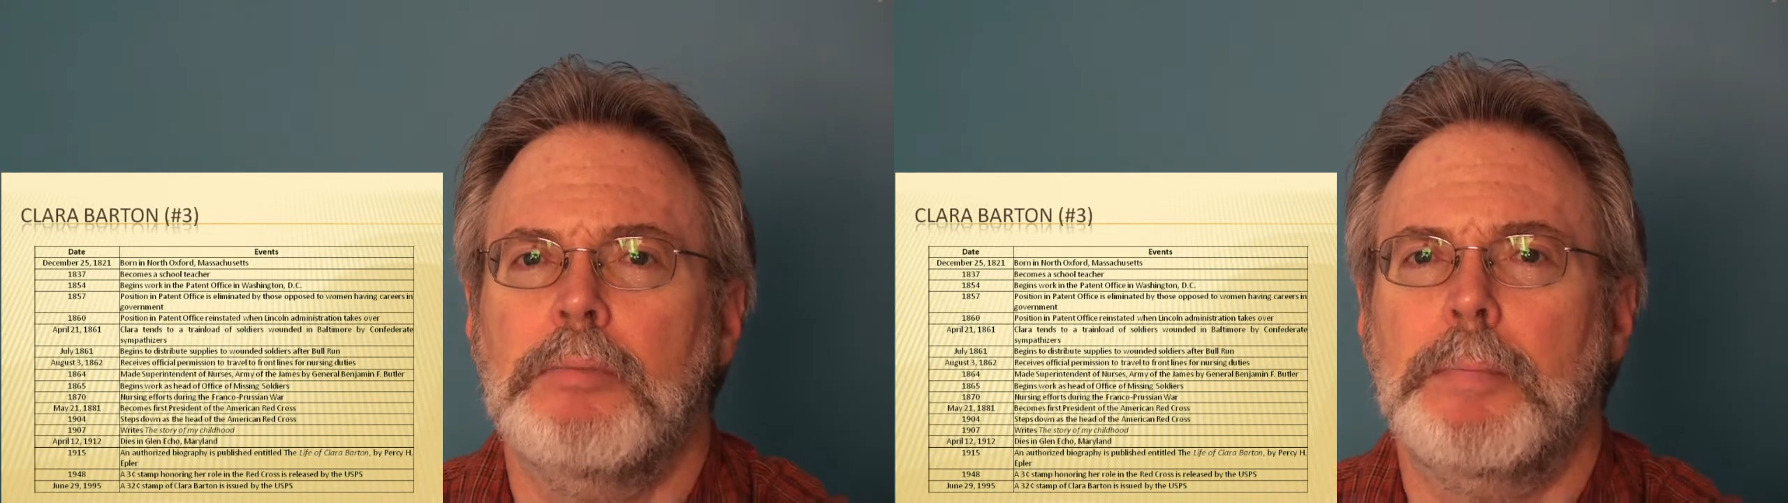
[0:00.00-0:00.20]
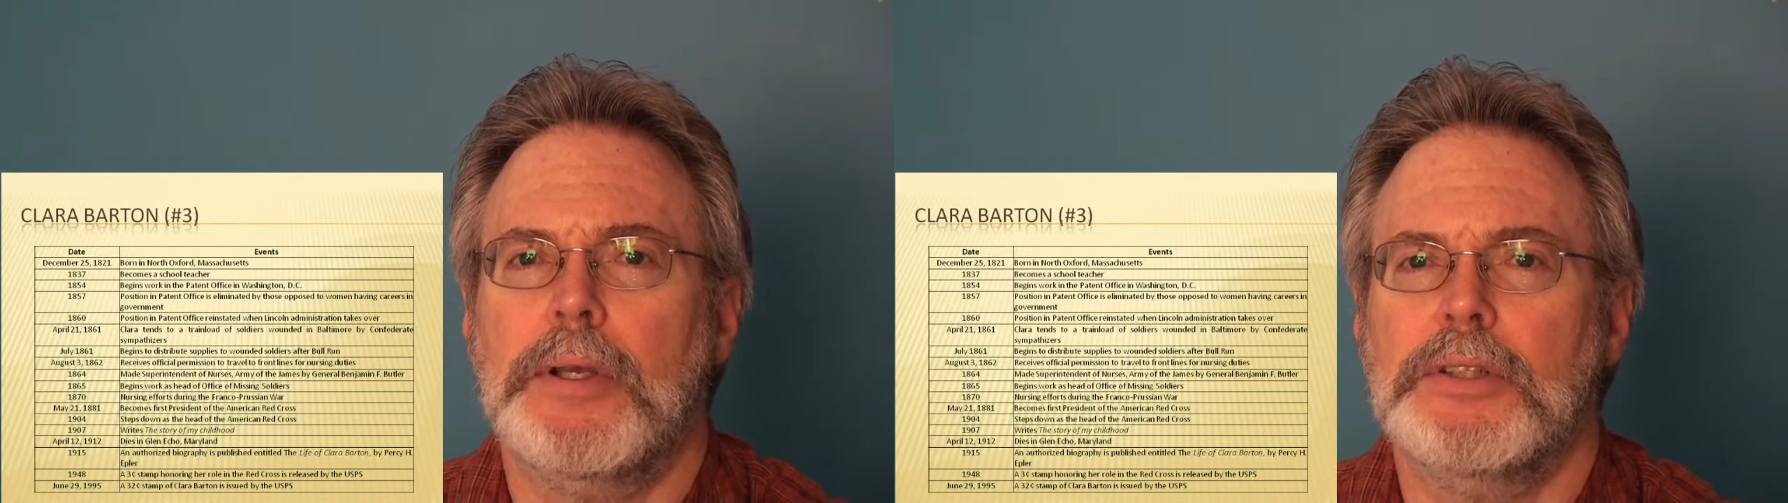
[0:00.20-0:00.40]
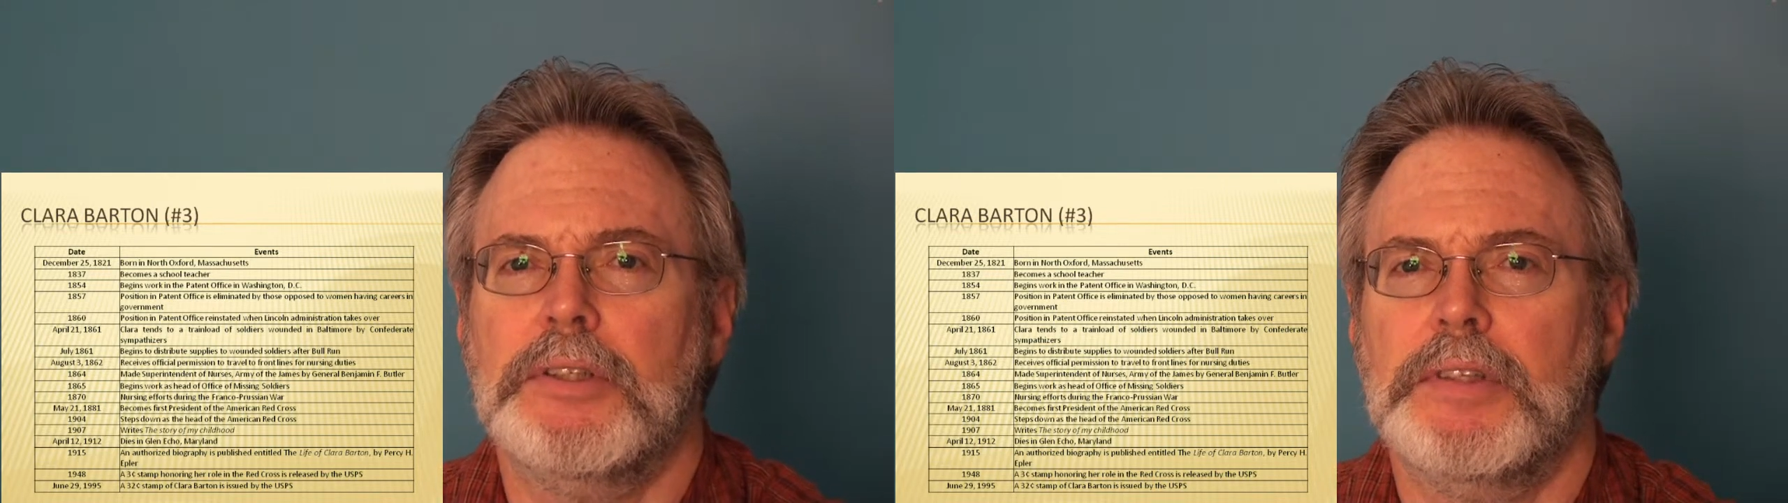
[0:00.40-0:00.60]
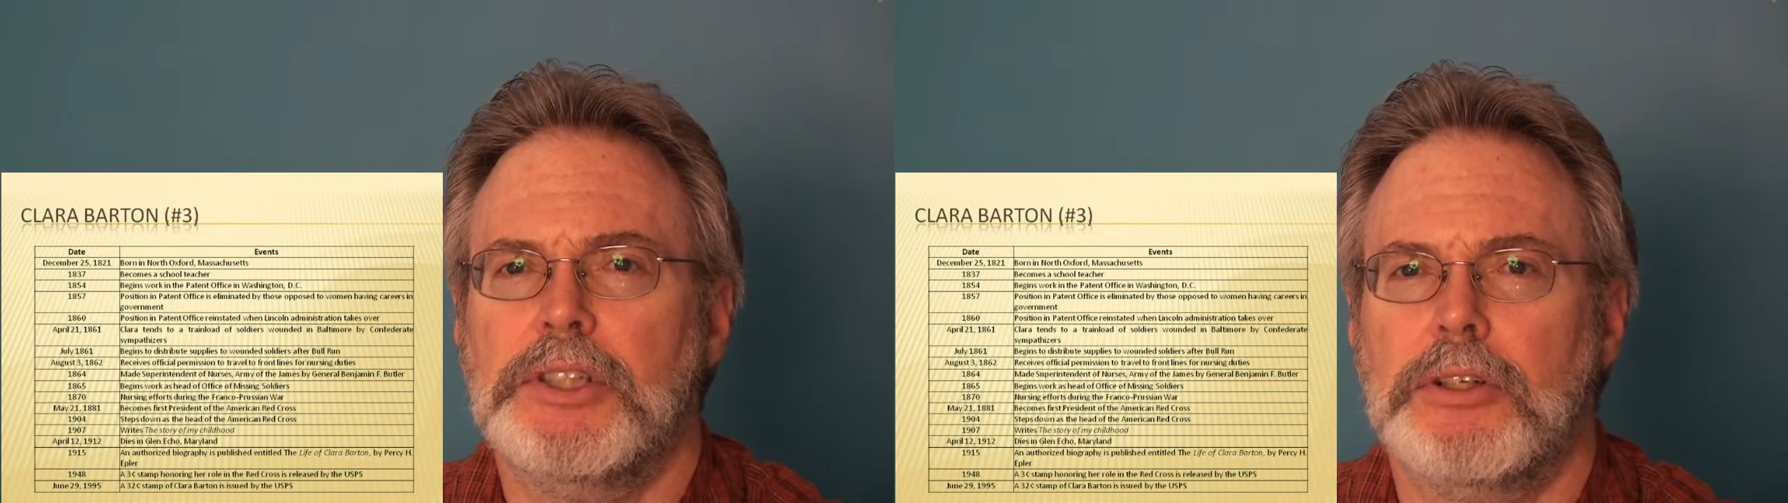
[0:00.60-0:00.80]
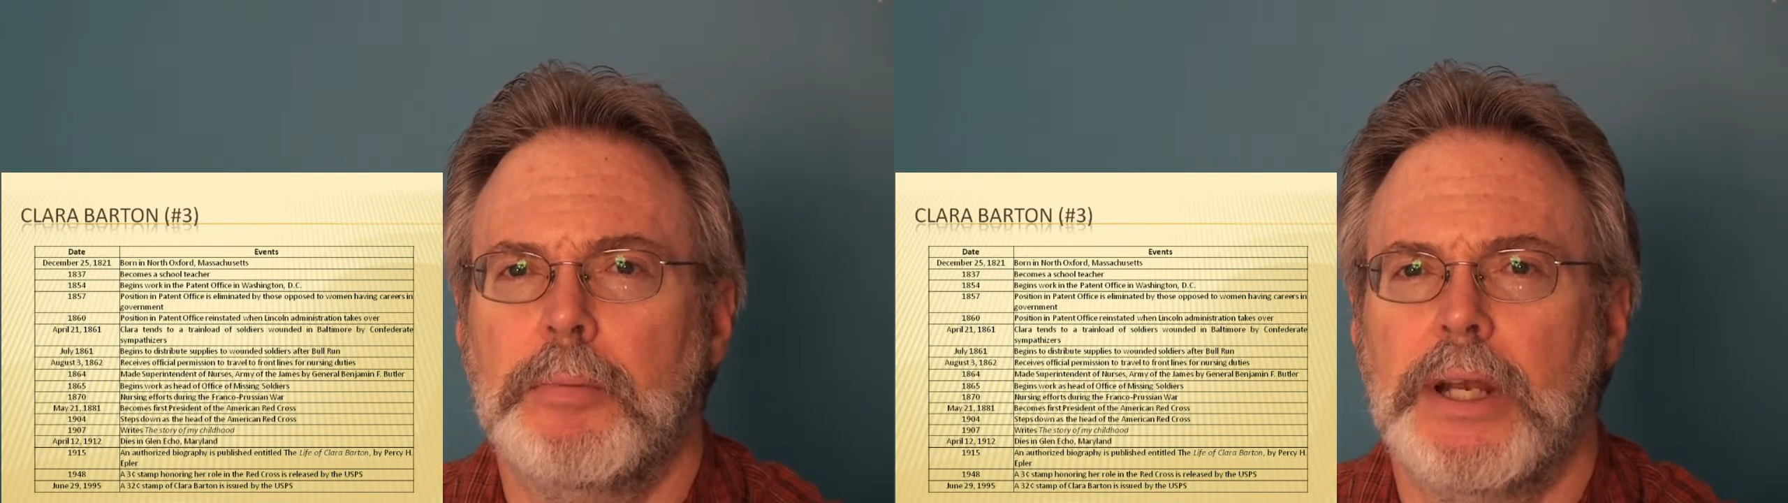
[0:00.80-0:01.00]
but because of
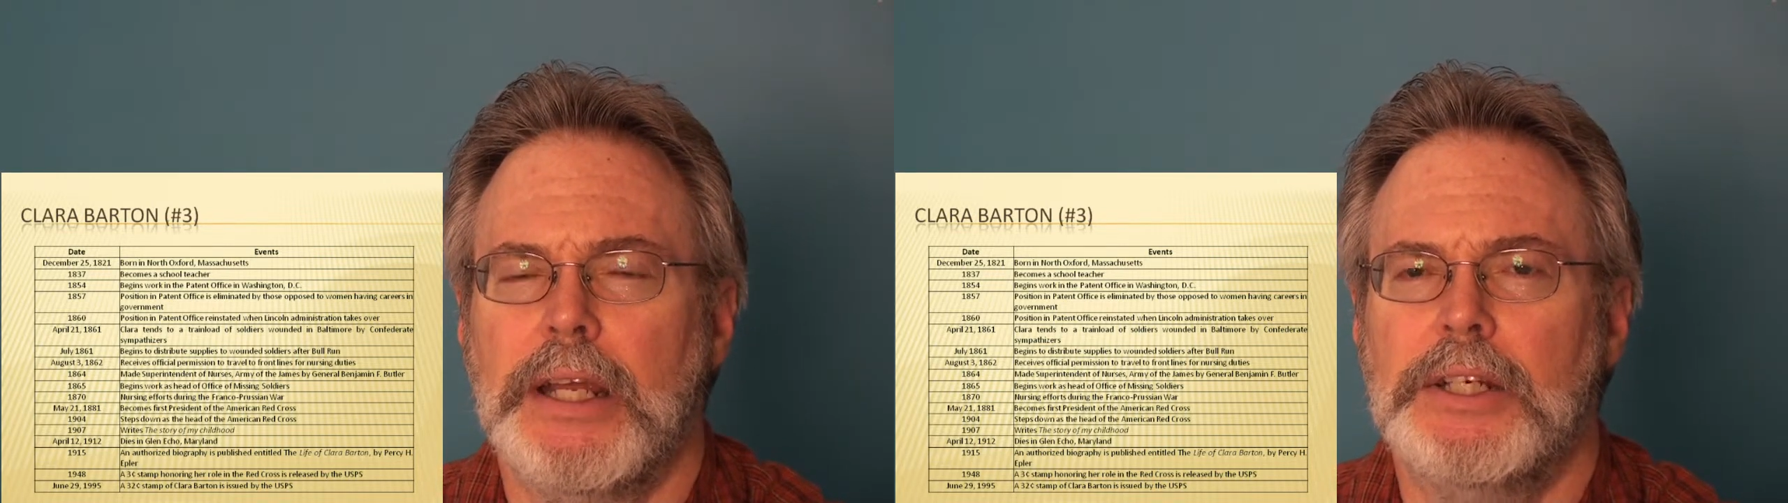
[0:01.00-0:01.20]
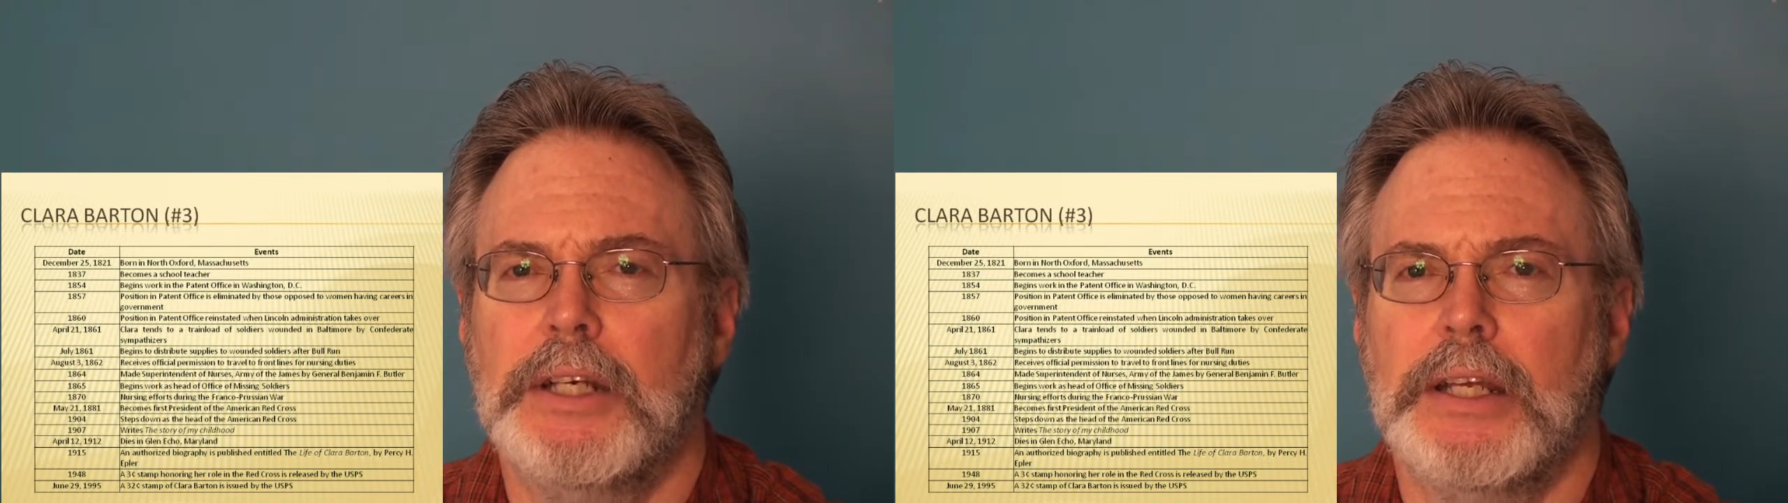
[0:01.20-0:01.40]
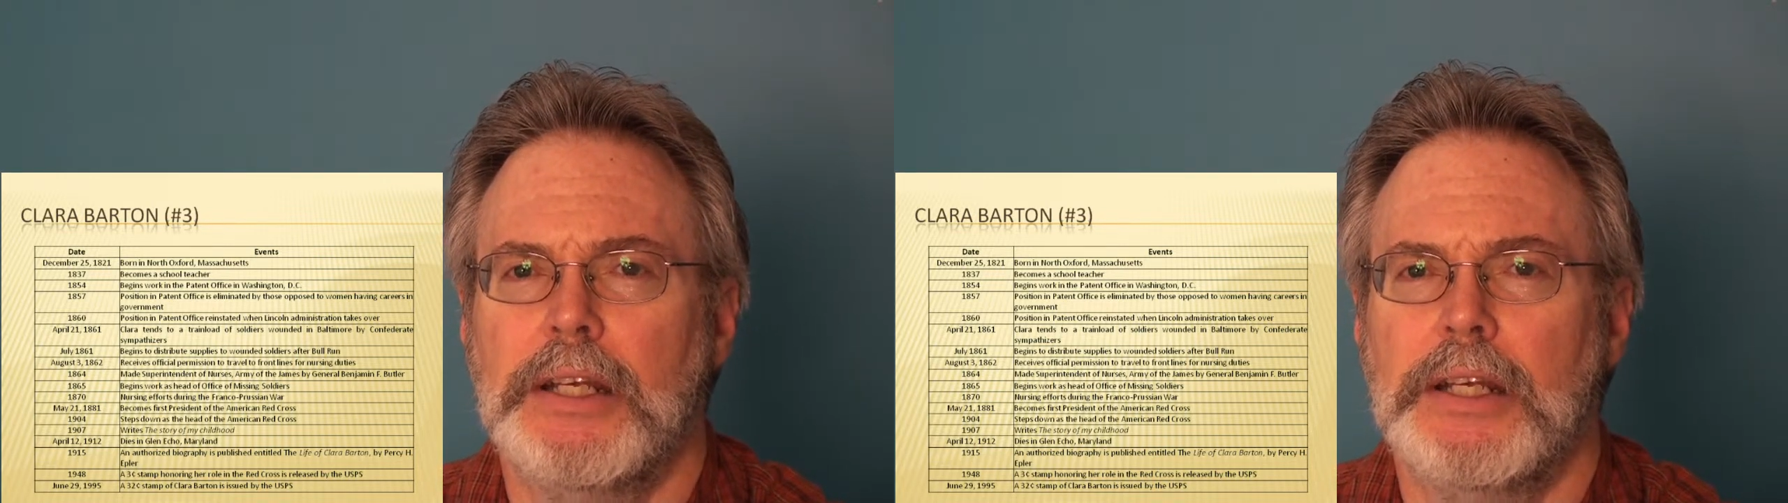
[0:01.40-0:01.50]
discrimination